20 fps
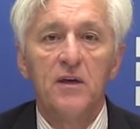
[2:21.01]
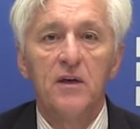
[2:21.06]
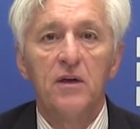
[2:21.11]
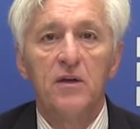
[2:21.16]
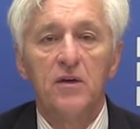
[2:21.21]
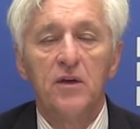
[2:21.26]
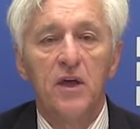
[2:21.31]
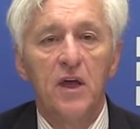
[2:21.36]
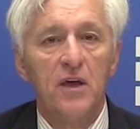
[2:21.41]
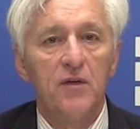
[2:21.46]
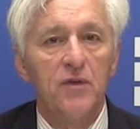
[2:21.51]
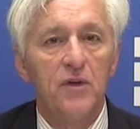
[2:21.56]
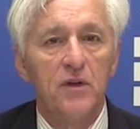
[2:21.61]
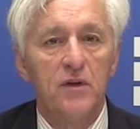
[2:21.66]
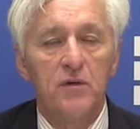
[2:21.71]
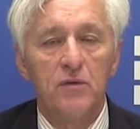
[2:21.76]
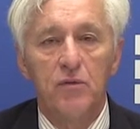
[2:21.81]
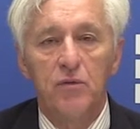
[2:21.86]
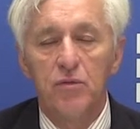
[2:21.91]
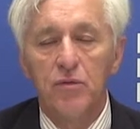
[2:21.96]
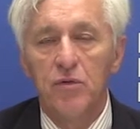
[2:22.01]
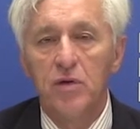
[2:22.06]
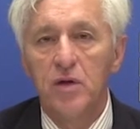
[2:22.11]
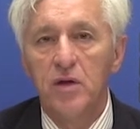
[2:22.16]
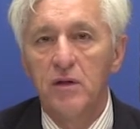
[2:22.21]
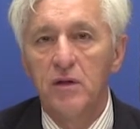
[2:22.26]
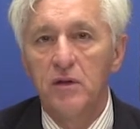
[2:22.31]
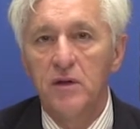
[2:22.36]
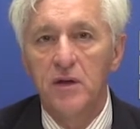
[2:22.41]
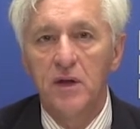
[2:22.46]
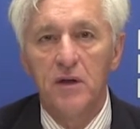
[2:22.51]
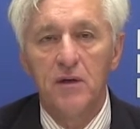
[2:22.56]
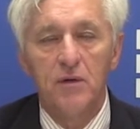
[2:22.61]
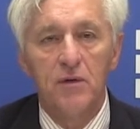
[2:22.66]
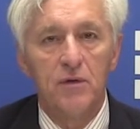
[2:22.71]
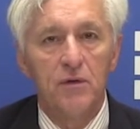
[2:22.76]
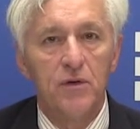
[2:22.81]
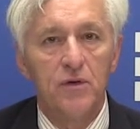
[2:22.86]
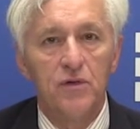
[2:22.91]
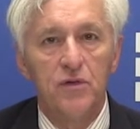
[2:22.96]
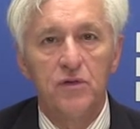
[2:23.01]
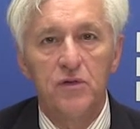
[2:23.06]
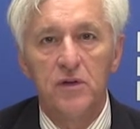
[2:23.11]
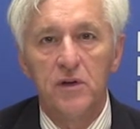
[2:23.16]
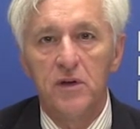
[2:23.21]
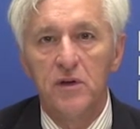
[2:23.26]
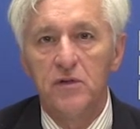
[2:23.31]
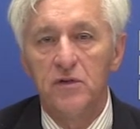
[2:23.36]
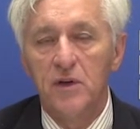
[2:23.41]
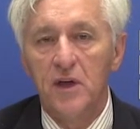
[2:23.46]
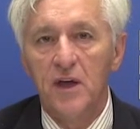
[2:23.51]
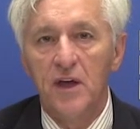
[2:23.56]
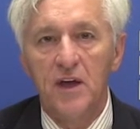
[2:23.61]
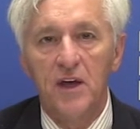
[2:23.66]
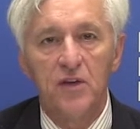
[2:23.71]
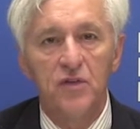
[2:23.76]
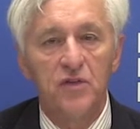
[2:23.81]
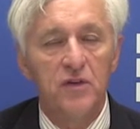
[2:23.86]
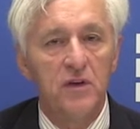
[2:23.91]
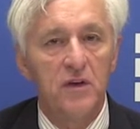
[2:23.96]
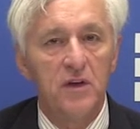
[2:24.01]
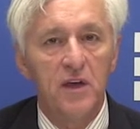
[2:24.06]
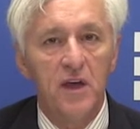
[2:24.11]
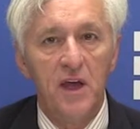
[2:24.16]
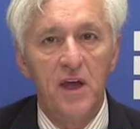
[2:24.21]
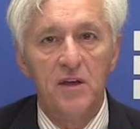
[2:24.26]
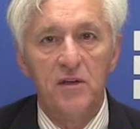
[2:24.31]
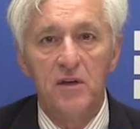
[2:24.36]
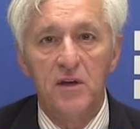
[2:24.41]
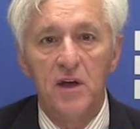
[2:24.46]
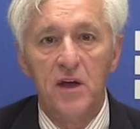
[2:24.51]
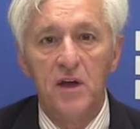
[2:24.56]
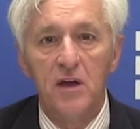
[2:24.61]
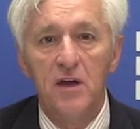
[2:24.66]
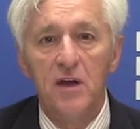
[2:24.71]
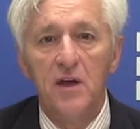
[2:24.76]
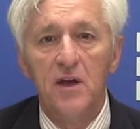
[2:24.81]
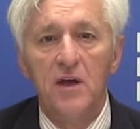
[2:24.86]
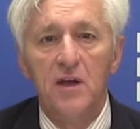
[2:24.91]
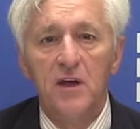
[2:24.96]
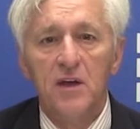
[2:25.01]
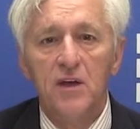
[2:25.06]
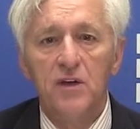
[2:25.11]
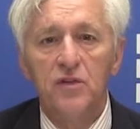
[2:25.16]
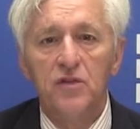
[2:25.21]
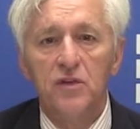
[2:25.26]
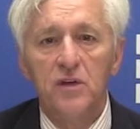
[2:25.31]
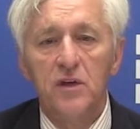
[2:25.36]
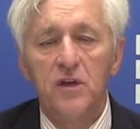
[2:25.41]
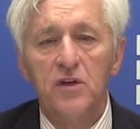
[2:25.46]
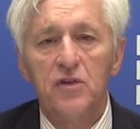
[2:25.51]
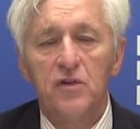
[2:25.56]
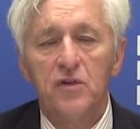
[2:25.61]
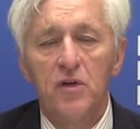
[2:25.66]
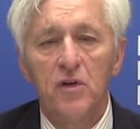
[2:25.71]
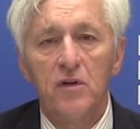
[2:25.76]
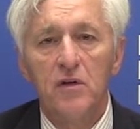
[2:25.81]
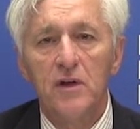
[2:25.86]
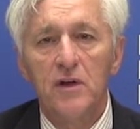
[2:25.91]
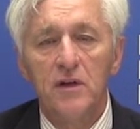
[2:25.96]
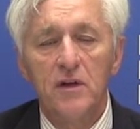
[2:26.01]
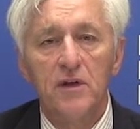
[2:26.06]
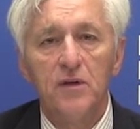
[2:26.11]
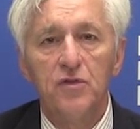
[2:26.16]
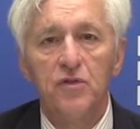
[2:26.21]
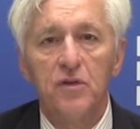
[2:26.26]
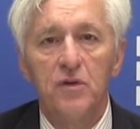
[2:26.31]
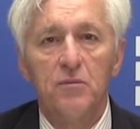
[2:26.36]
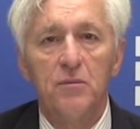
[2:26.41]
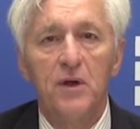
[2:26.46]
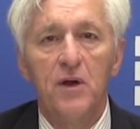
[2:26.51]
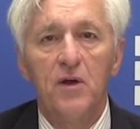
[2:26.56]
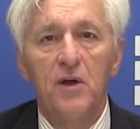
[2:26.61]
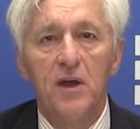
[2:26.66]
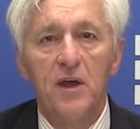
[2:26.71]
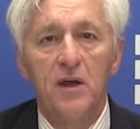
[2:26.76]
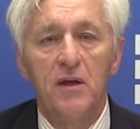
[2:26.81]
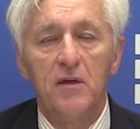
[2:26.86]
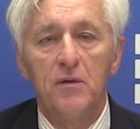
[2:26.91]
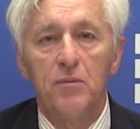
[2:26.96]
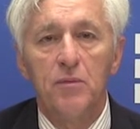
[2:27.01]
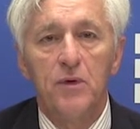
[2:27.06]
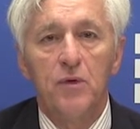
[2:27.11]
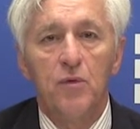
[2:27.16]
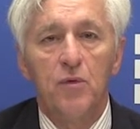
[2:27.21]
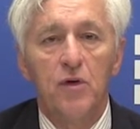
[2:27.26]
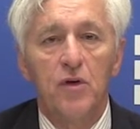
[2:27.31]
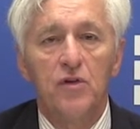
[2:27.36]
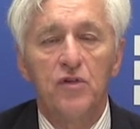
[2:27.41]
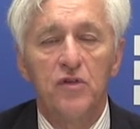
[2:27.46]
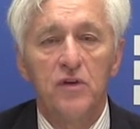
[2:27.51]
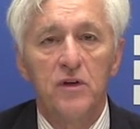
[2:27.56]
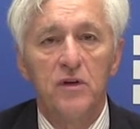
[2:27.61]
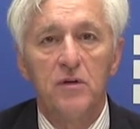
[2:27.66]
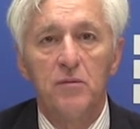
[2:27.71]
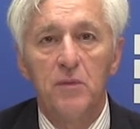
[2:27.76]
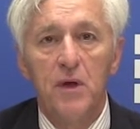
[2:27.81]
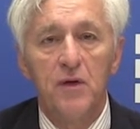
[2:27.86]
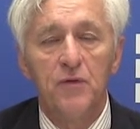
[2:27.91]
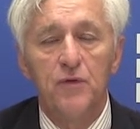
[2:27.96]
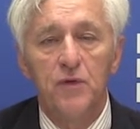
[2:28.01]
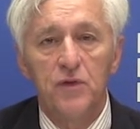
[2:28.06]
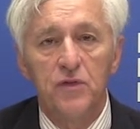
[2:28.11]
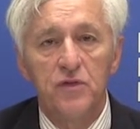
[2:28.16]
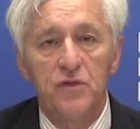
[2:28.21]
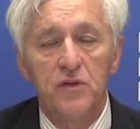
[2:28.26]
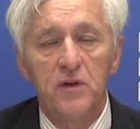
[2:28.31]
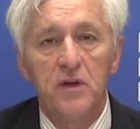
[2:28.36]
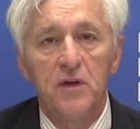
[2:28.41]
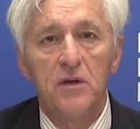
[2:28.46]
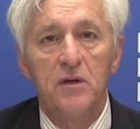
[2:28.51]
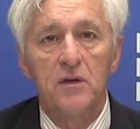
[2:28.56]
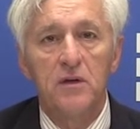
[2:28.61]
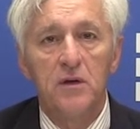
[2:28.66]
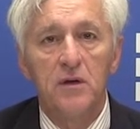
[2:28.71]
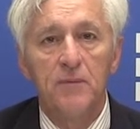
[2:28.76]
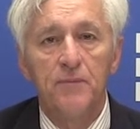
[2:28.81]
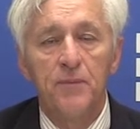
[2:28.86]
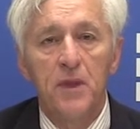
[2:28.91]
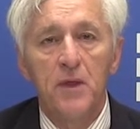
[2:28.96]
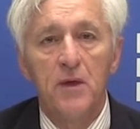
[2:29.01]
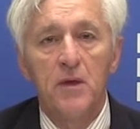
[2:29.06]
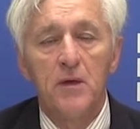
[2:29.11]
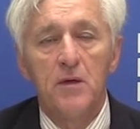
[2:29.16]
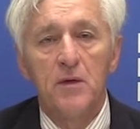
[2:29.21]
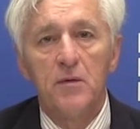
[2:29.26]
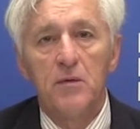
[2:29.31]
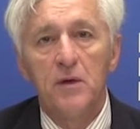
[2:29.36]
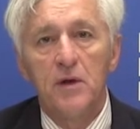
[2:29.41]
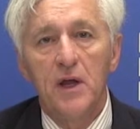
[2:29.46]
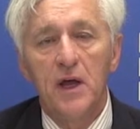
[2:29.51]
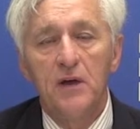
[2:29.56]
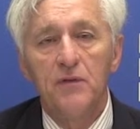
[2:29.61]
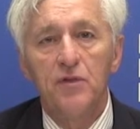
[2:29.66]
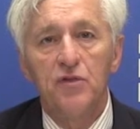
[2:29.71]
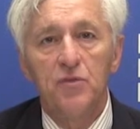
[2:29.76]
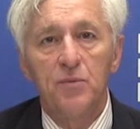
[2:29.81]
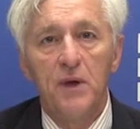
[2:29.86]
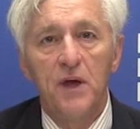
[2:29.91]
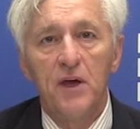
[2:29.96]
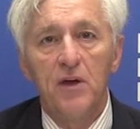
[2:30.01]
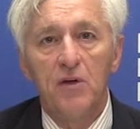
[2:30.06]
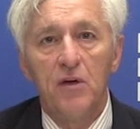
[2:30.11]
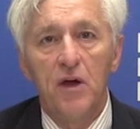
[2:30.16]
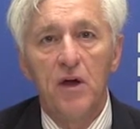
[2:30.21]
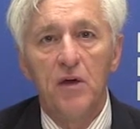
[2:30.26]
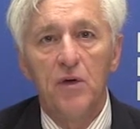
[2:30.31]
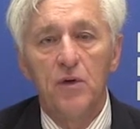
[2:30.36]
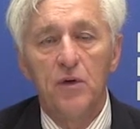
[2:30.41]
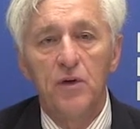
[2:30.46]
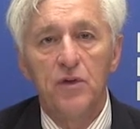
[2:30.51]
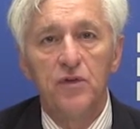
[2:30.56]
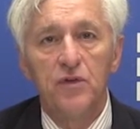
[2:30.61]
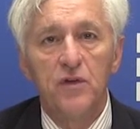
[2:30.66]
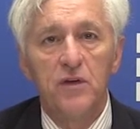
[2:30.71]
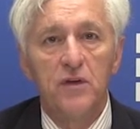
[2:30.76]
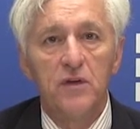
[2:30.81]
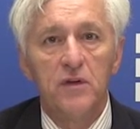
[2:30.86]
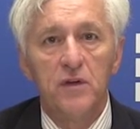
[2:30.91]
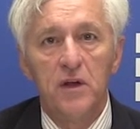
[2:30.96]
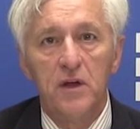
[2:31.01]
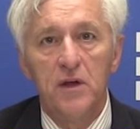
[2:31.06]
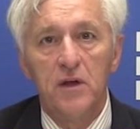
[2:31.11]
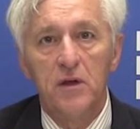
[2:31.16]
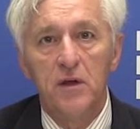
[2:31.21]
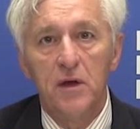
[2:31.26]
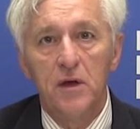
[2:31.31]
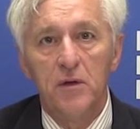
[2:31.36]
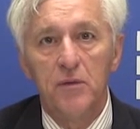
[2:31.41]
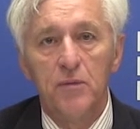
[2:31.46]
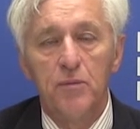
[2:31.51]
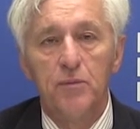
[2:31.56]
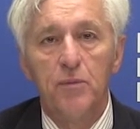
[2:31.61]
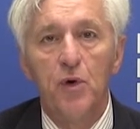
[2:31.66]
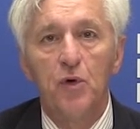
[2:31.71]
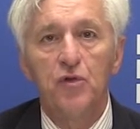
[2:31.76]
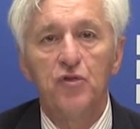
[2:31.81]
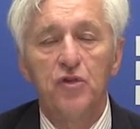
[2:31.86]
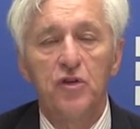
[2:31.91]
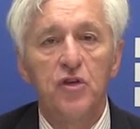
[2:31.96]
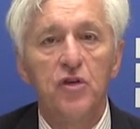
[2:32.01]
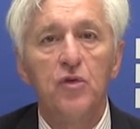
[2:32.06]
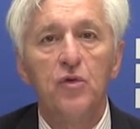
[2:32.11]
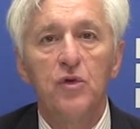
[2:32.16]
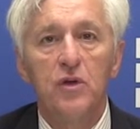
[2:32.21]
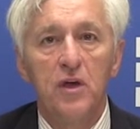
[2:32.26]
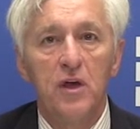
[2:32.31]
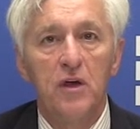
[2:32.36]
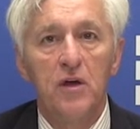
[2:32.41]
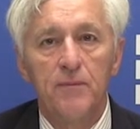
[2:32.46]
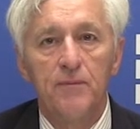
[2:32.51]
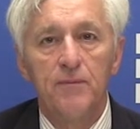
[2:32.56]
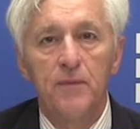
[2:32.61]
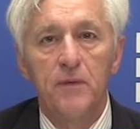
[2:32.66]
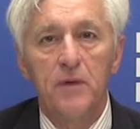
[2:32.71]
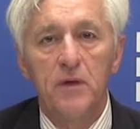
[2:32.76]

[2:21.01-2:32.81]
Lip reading: You know, Kevin really was an excellent candidate. He's currently lives in Marietta but works in Memphis, and a lot of his background is in the post-acute care.